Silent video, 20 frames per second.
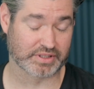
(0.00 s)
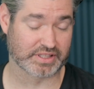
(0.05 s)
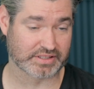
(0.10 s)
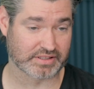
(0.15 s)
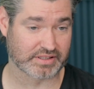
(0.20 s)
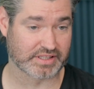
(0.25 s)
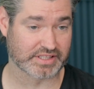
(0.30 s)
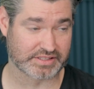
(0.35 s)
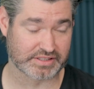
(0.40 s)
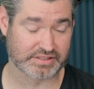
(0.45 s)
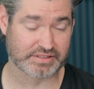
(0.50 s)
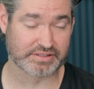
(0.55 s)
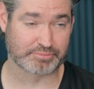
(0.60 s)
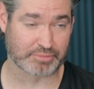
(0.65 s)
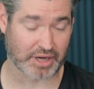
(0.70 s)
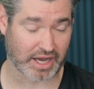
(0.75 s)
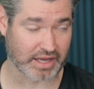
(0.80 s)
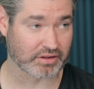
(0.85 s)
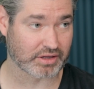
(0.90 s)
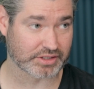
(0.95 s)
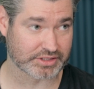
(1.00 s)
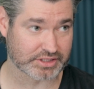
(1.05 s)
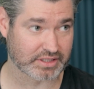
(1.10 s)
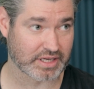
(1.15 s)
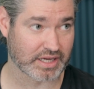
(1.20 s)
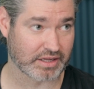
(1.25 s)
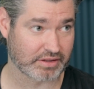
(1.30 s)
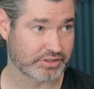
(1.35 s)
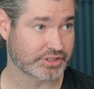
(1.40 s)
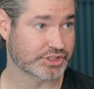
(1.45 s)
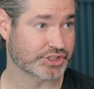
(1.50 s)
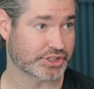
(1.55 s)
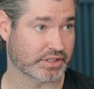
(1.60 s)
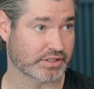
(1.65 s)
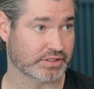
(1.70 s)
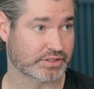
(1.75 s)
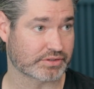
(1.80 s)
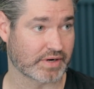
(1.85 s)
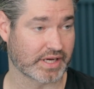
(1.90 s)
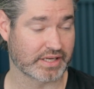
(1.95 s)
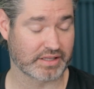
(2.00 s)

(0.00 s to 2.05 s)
Well, this is biologic health insurance, right?